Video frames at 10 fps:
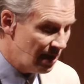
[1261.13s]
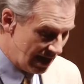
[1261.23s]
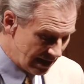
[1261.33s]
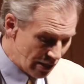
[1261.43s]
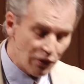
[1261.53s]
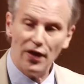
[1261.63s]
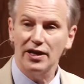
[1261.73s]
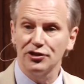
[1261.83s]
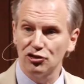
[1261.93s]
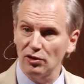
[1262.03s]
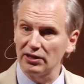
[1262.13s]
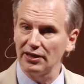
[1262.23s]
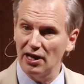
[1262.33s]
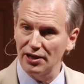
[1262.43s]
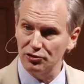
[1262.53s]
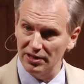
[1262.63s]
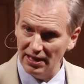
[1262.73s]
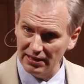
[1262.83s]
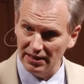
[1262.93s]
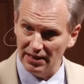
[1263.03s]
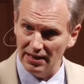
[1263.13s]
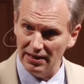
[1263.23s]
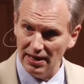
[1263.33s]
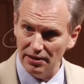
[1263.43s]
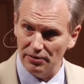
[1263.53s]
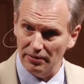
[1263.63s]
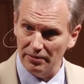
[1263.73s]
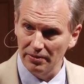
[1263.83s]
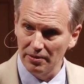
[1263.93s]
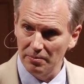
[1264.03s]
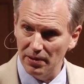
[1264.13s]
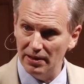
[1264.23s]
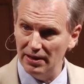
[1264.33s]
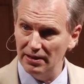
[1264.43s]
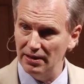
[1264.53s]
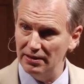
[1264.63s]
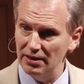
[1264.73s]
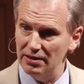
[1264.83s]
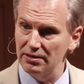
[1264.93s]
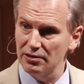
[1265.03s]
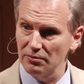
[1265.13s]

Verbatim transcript: He didn't think it strictly contradicted it either, but it, it didn't